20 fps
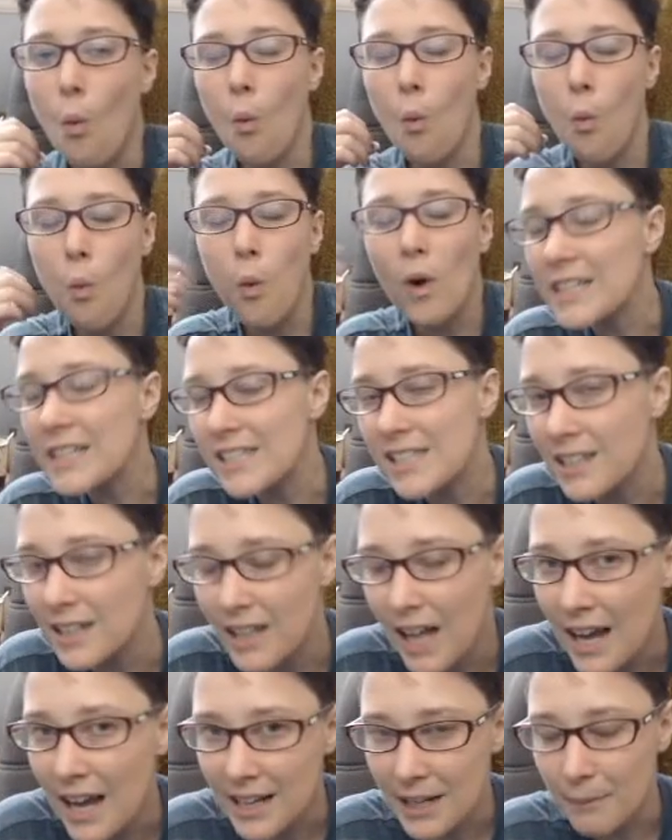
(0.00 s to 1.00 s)
What's the
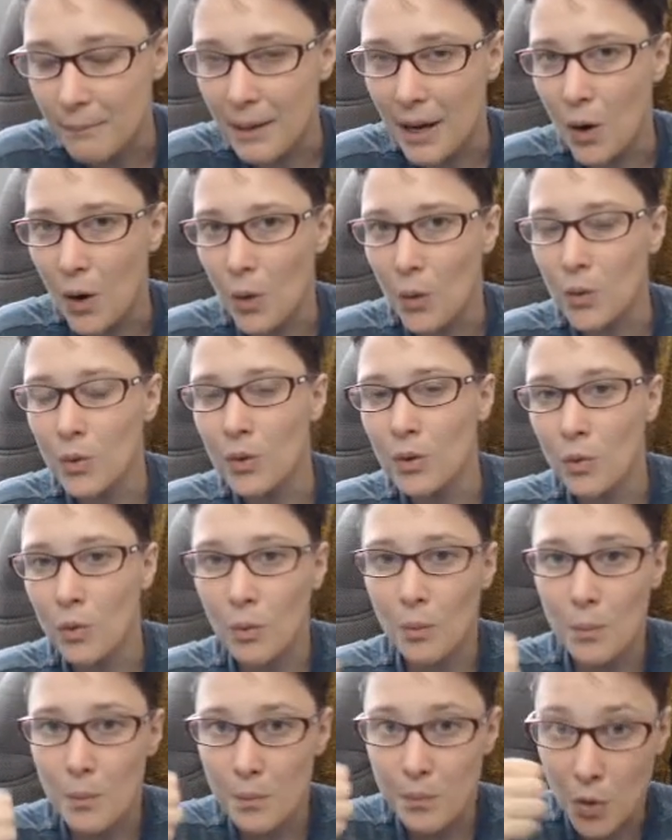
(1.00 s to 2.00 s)
lie about?
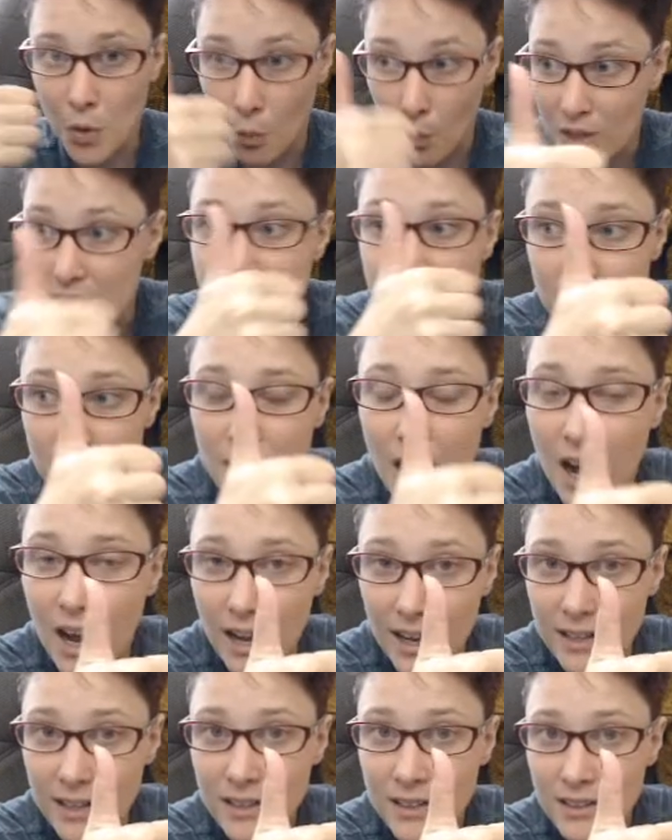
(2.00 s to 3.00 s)
What's the
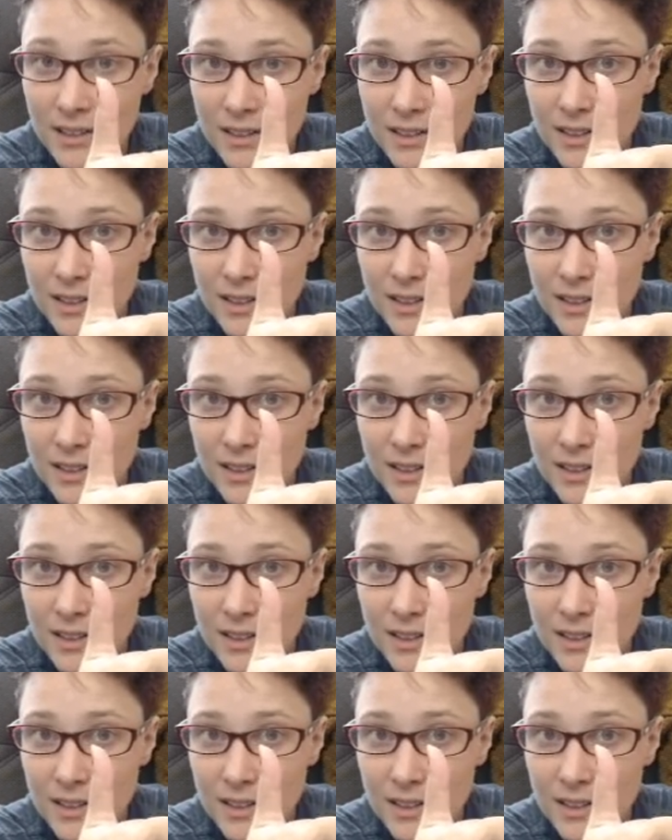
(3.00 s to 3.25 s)
lie?